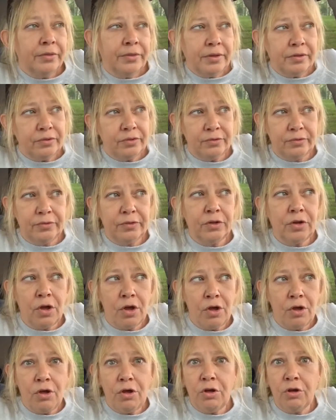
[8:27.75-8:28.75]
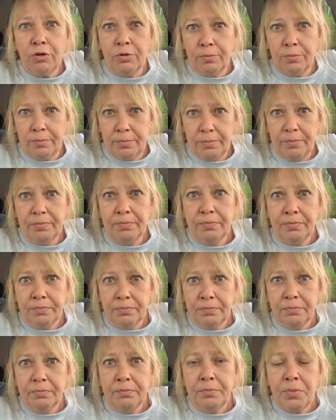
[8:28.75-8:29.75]
This is the calm
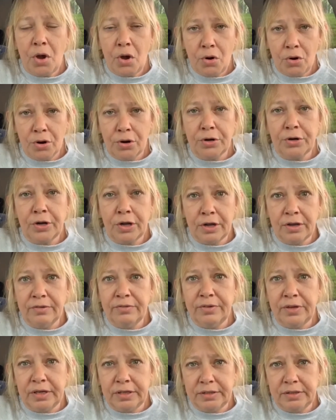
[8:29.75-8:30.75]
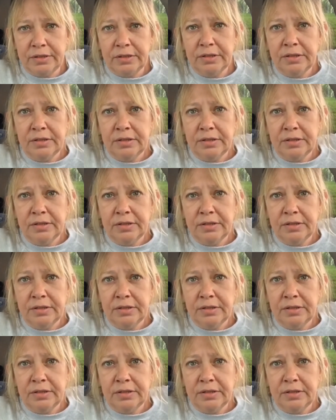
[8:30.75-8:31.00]
part of it.